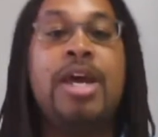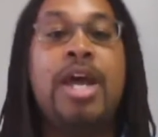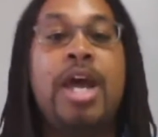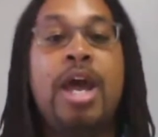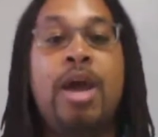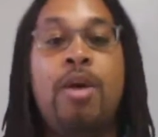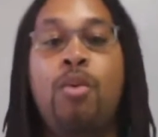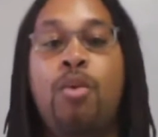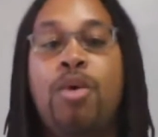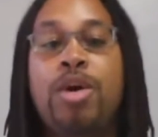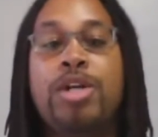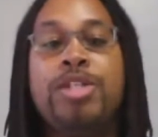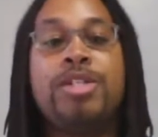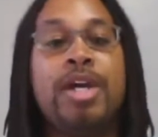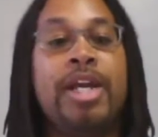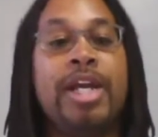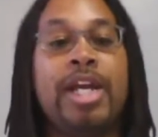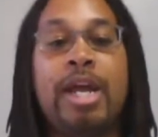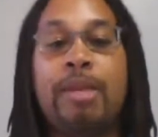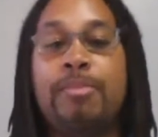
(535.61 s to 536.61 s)
and what's
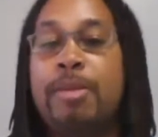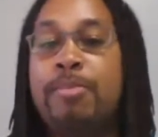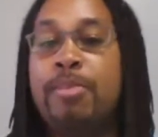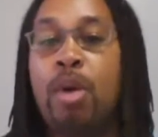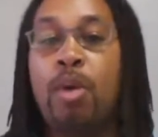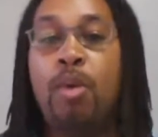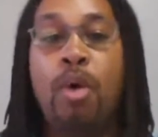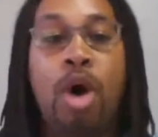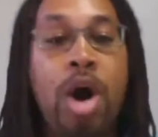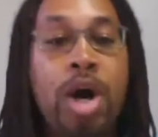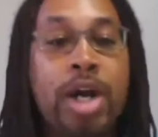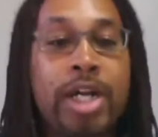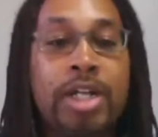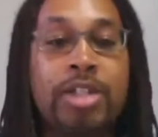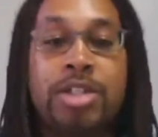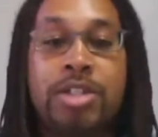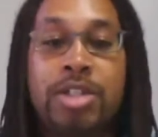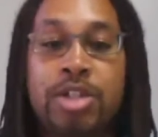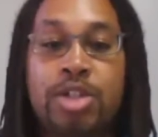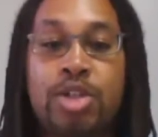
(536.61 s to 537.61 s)
going to get people walking
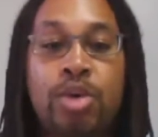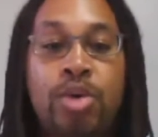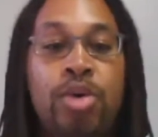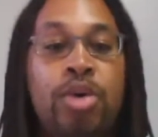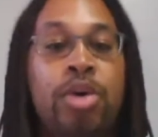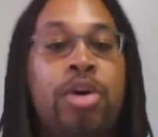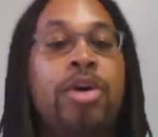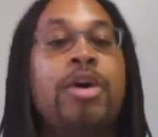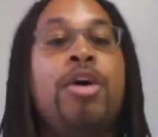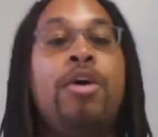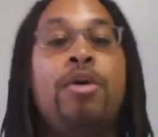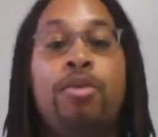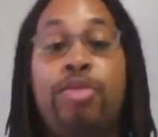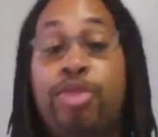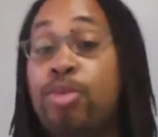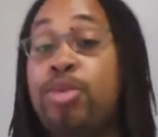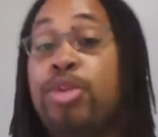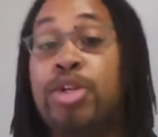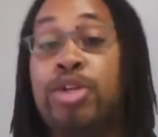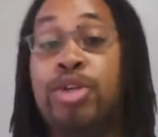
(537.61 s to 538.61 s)
through the
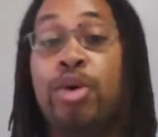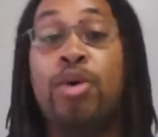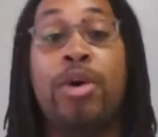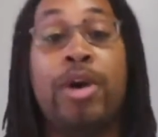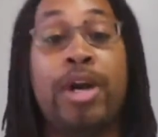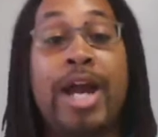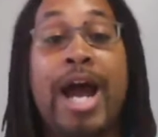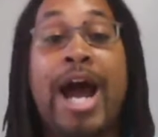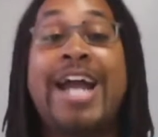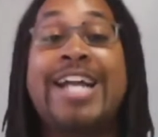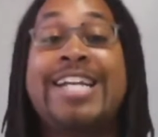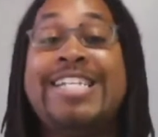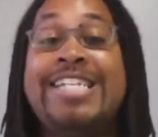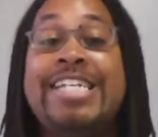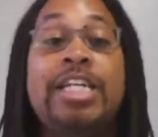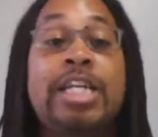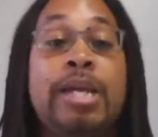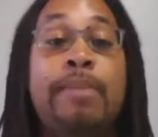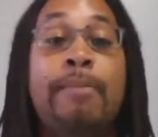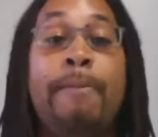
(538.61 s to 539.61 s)
door and ideally